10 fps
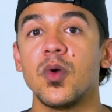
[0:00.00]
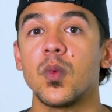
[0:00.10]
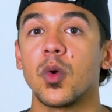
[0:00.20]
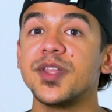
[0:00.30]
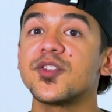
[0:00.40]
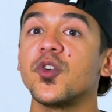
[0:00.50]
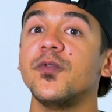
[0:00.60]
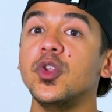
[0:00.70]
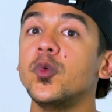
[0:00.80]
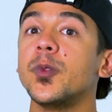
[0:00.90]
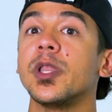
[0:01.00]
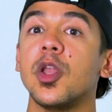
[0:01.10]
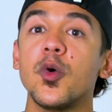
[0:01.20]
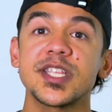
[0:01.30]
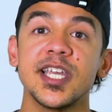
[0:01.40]
where we serve you the
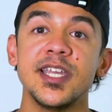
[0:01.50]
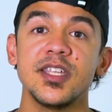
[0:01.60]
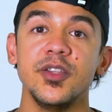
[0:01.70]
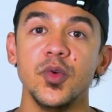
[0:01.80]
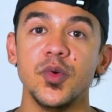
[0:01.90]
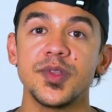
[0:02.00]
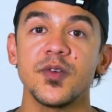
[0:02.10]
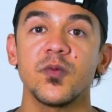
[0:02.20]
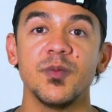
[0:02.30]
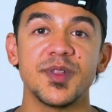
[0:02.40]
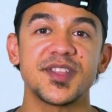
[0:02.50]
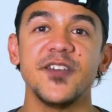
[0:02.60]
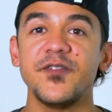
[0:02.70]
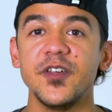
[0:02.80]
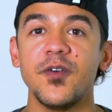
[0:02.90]
lowest latency news from the
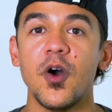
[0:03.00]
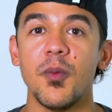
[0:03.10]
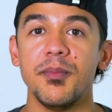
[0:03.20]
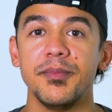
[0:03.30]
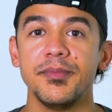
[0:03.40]
safety of home.